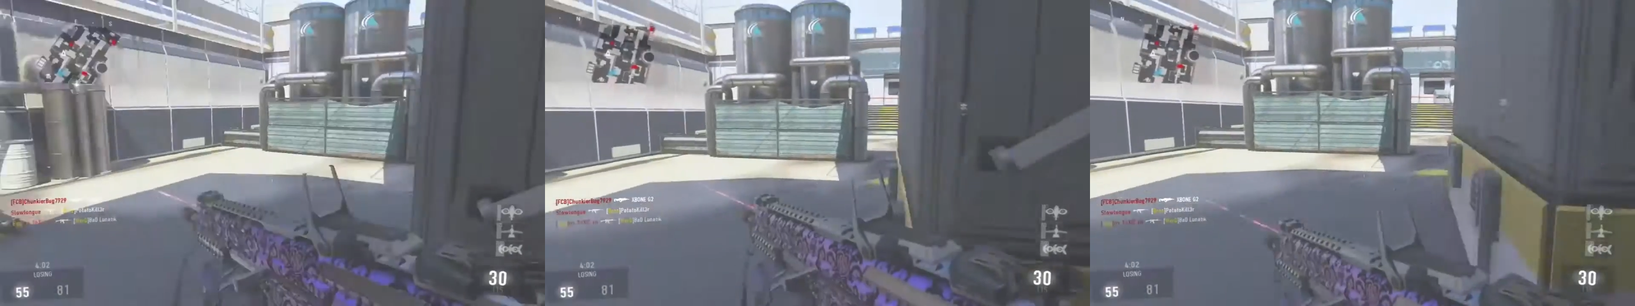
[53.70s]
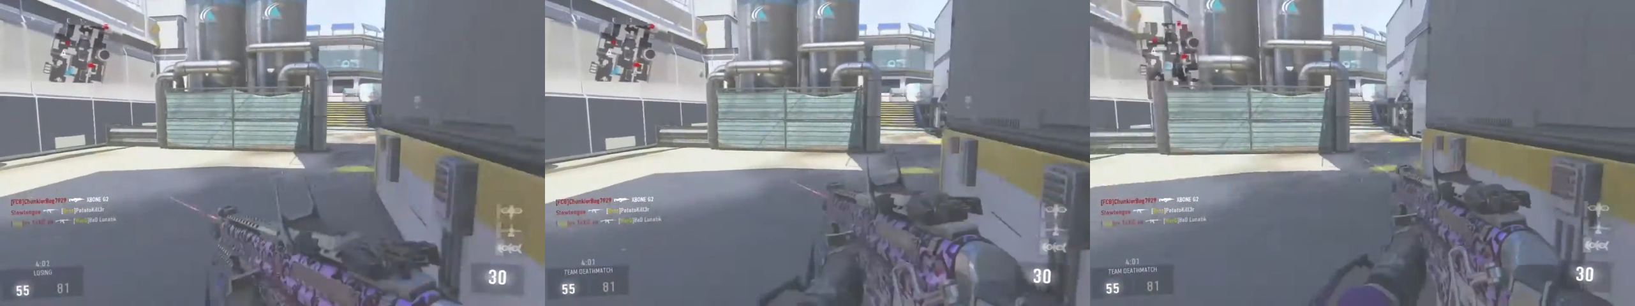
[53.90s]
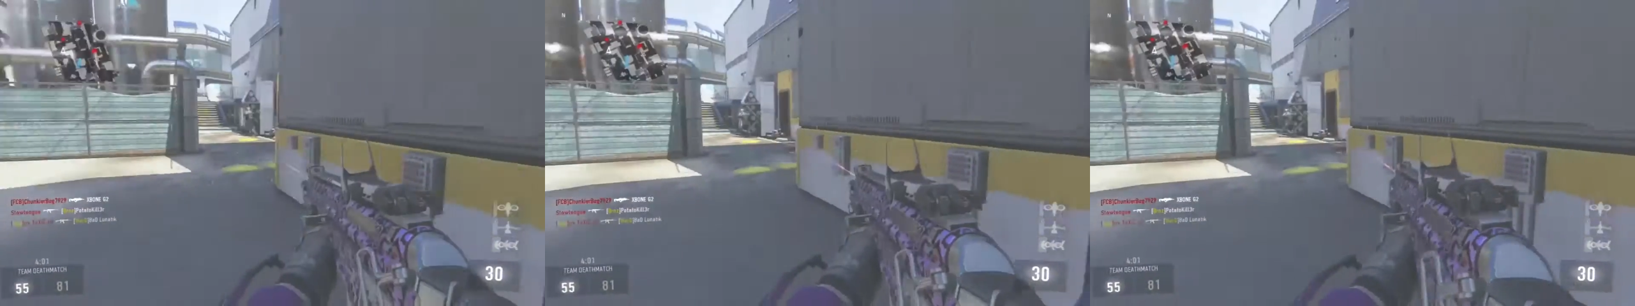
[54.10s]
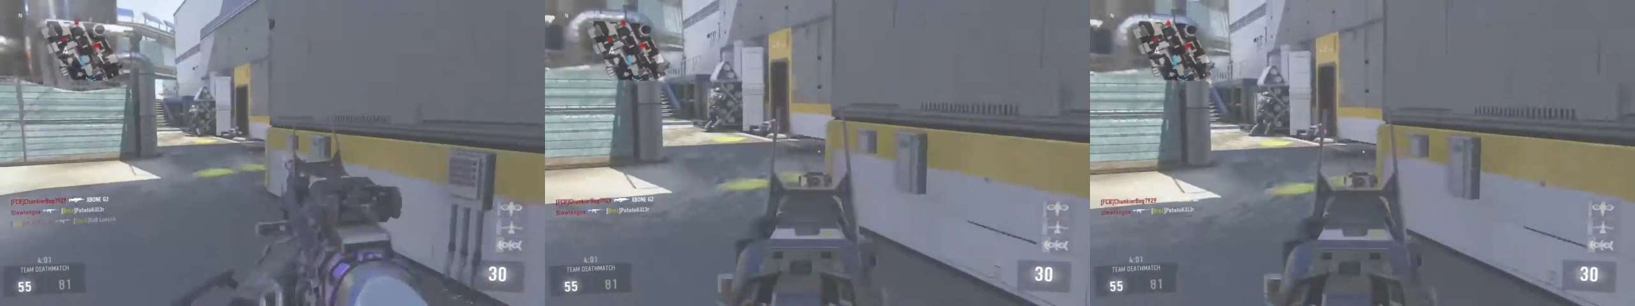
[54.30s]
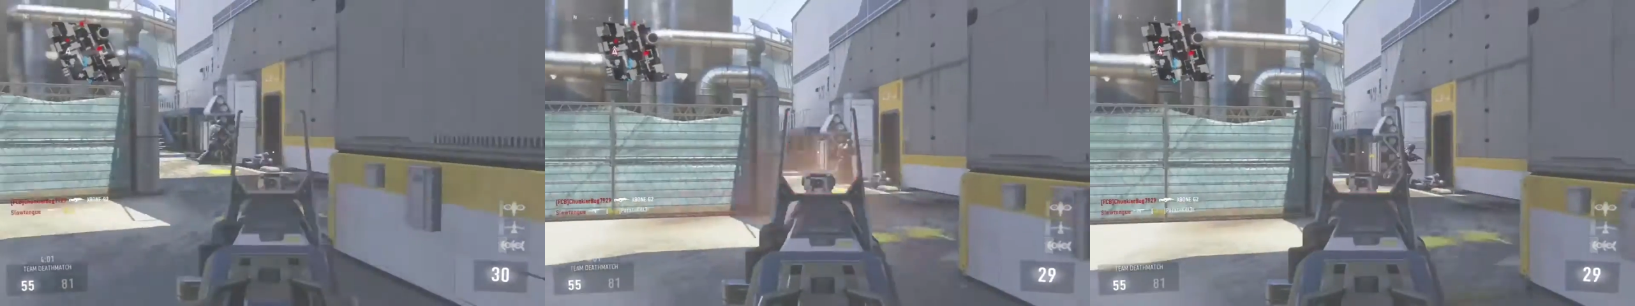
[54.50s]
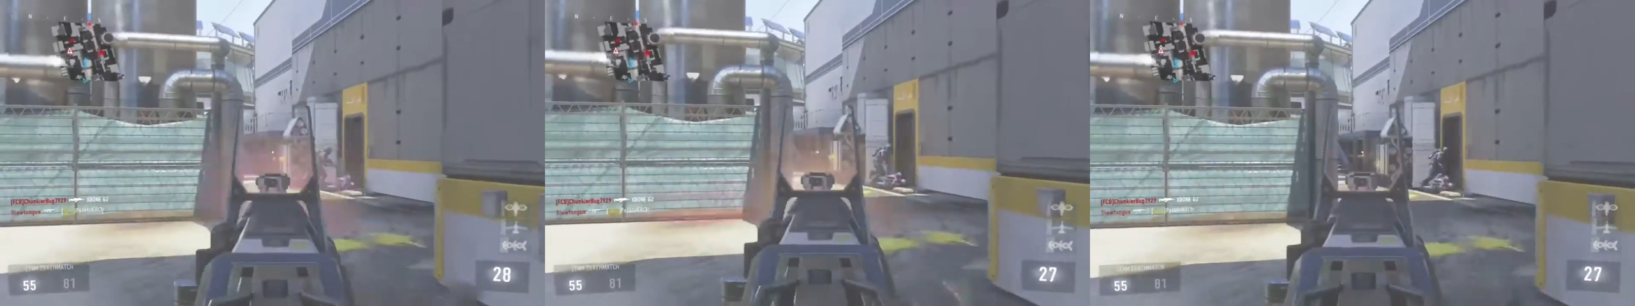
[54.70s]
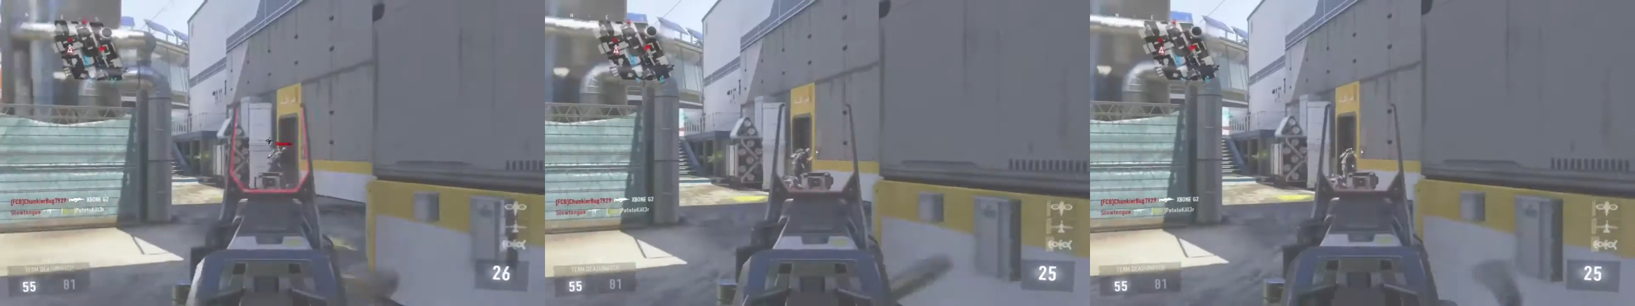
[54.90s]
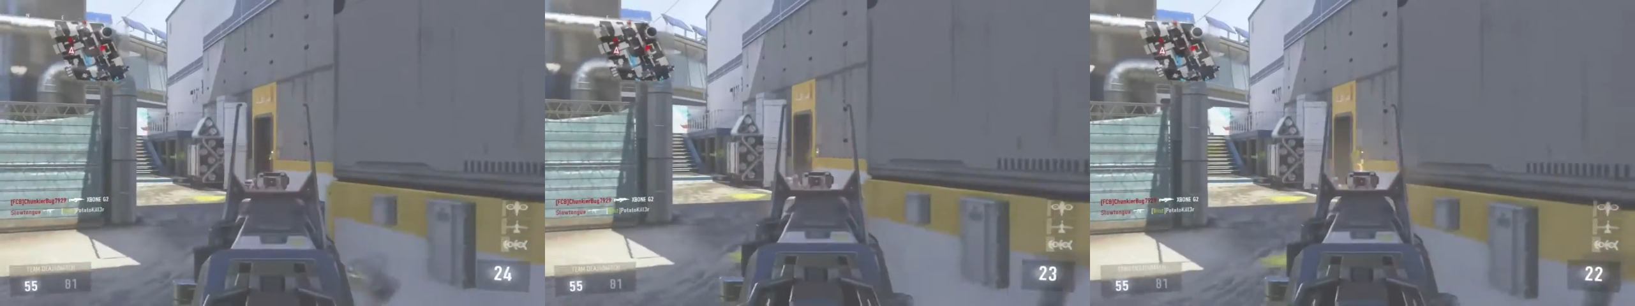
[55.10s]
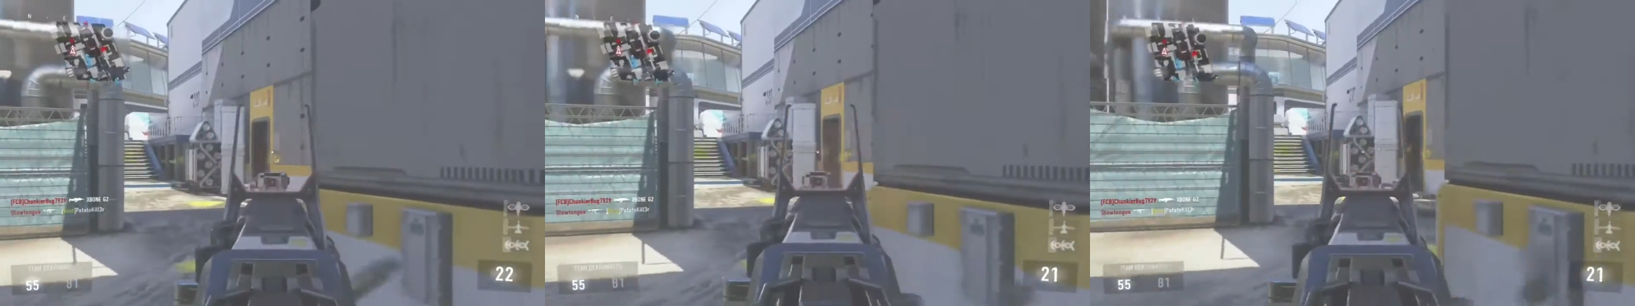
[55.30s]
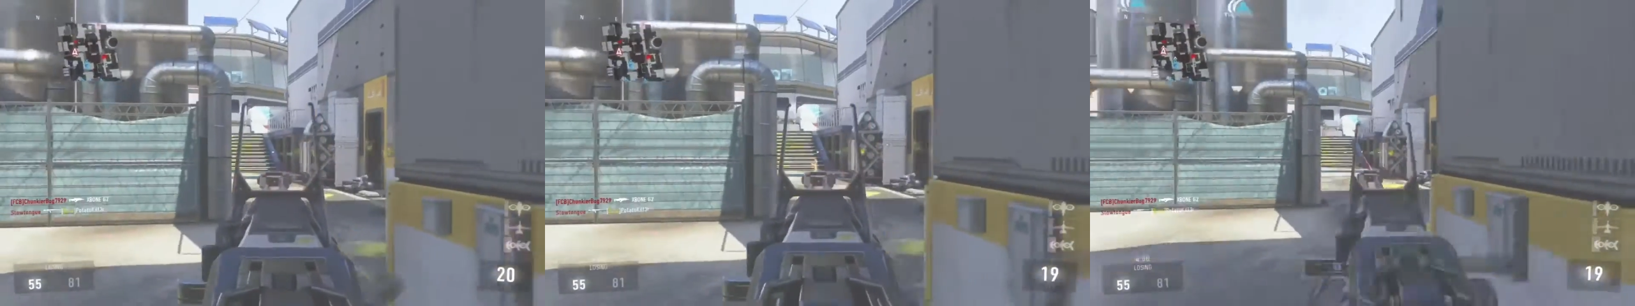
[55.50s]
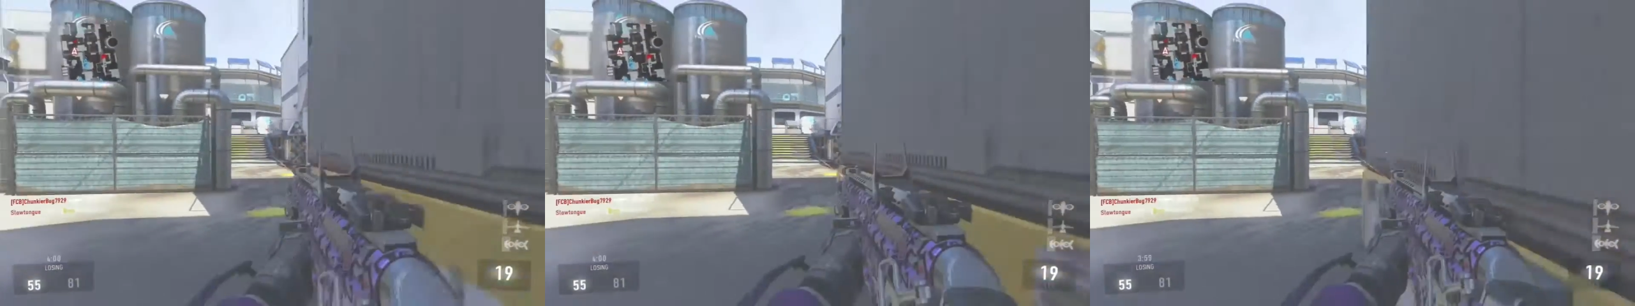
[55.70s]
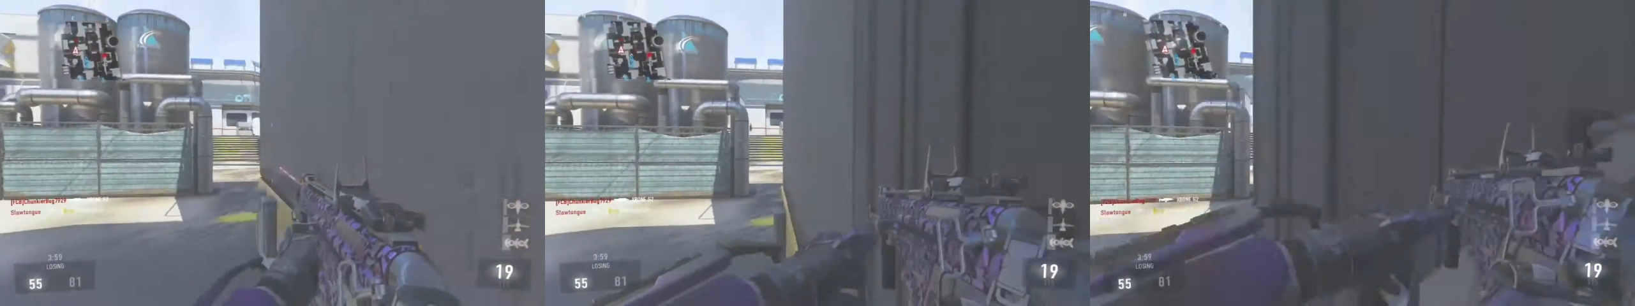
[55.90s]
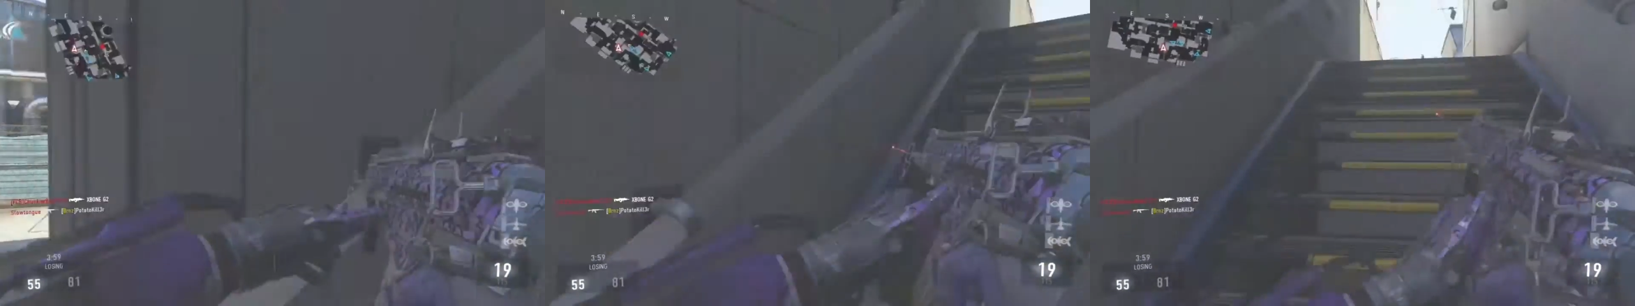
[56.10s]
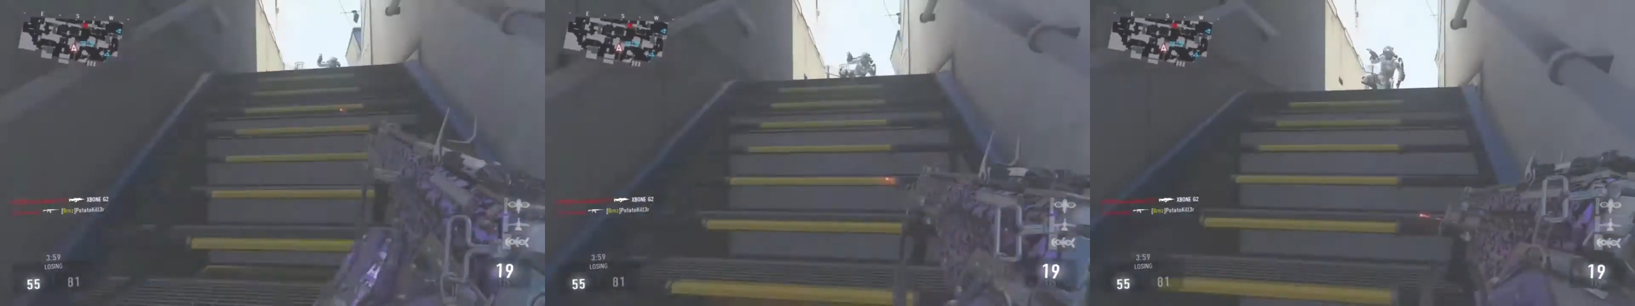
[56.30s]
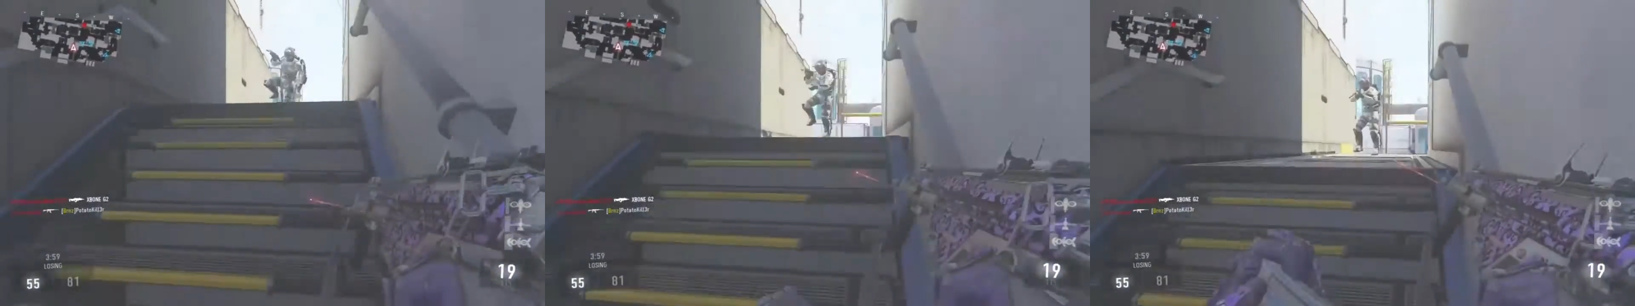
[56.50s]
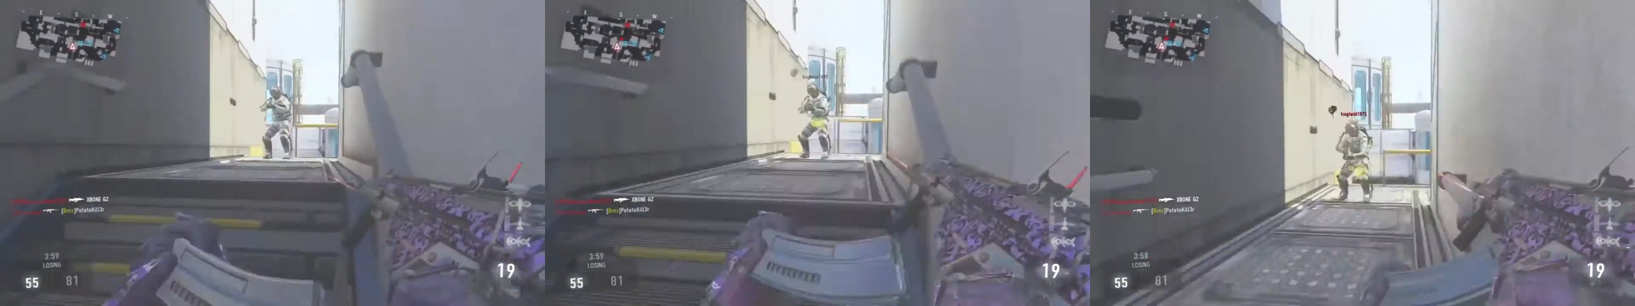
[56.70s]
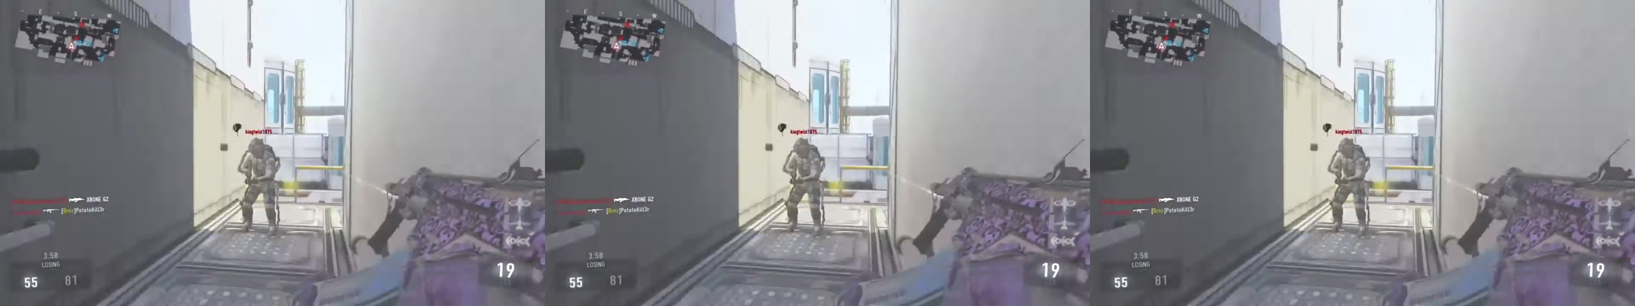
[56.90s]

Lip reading: [unreadable: no face in view]